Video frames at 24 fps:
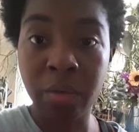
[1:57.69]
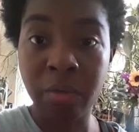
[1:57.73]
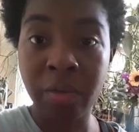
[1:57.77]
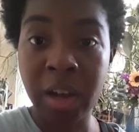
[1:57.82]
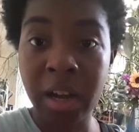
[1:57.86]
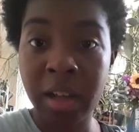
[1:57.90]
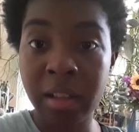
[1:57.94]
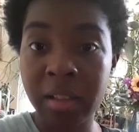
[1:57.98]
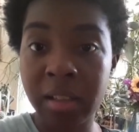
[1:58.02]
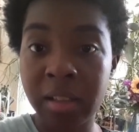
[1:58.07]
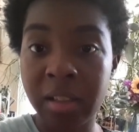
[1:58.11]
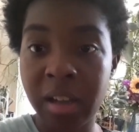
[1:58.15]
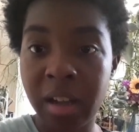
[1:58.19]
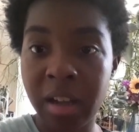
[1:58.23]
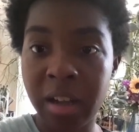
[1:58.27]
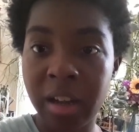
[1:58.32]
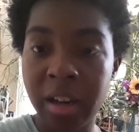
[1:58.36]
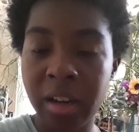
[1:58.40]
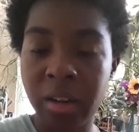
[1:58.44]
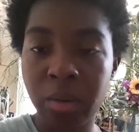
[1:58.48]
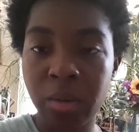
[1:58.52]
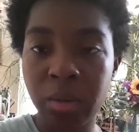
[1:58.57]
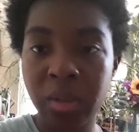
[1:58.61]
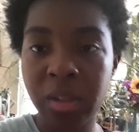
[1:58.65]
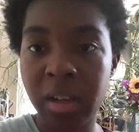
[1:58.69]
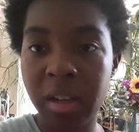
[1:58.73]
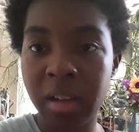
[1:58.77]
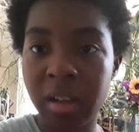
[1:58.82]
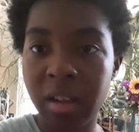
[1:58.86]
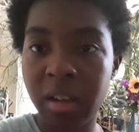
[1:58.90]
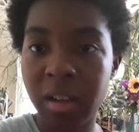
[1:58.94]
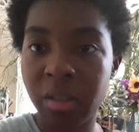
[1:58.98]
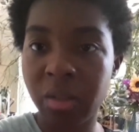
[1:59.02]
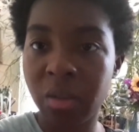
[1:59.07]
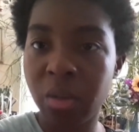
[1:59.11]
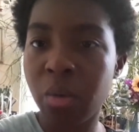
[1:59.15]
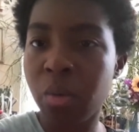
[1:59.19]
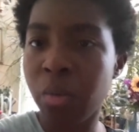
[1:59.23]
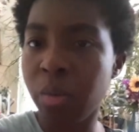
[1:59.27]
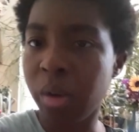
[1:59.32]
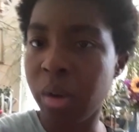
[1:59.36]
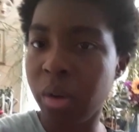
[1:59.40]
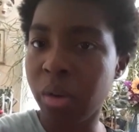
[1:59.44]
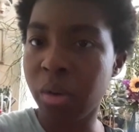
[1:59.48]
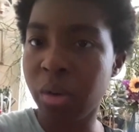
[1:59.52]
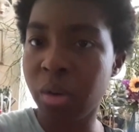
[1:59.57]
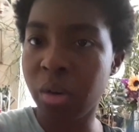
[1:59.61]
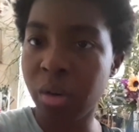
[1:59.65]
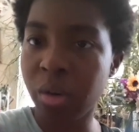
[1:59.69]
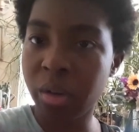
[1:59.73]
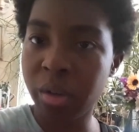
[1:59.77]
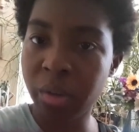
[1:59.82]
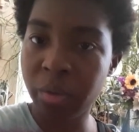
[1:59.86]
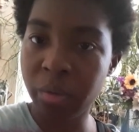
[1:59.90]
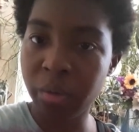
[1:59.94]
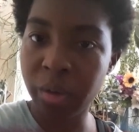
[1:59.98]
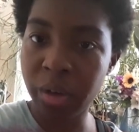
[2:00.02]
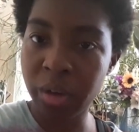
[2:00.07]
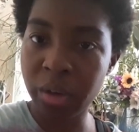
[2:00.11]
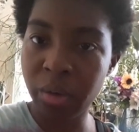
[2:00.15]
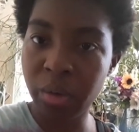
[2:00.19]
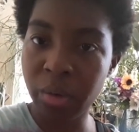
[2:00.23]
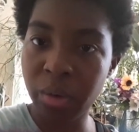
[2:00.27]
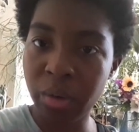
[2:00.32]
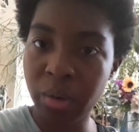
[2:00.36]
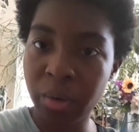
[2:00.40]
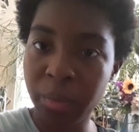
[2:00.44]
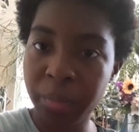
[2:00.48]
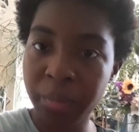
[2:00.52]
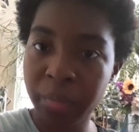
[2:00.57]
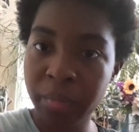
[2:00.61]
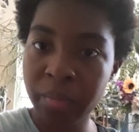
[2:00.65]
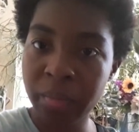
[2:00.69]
Valentine, who's like the weird girl of the friend group.